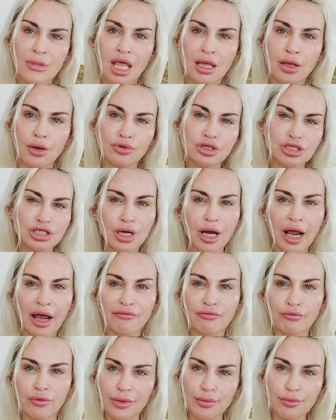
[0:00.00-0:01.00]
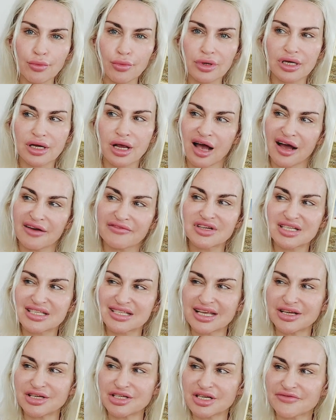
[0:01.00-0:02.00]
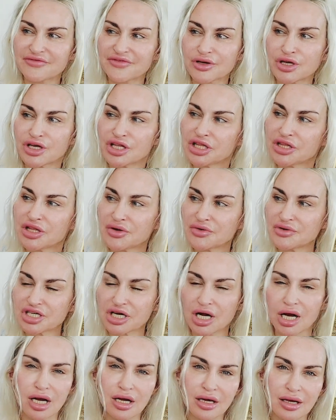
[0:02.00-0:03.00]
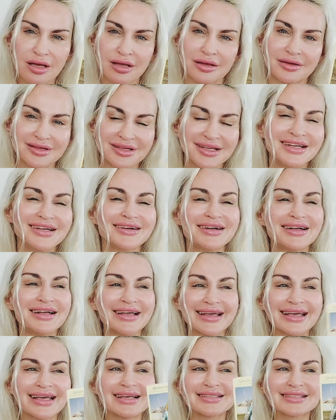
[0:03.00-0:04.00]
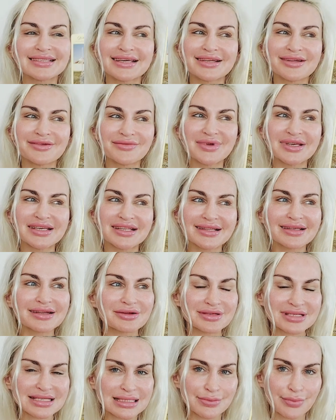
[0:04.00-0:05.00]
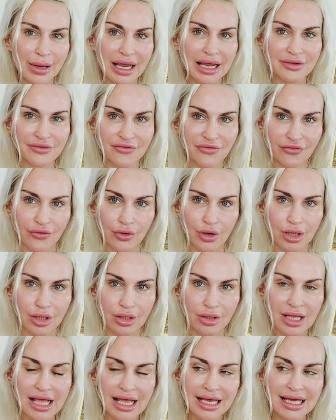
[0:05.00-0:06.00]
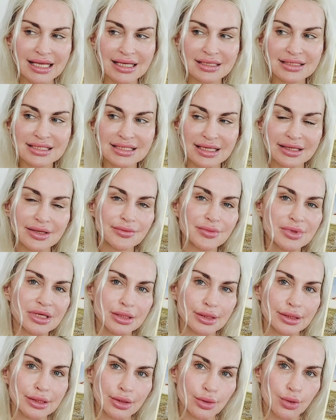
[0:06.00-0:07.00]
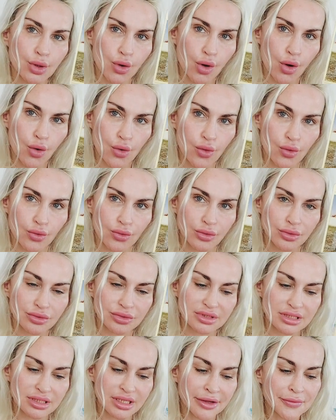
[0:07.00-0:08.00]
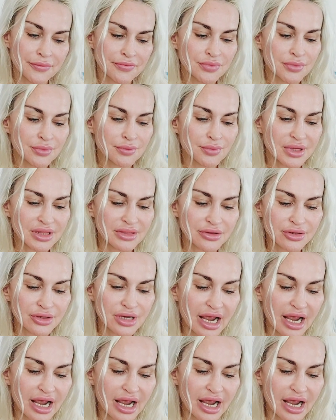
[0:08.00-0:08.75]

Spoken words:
we should have one more conversation for closure. It's going to be a little spiteful and it's going to be a little cold. But their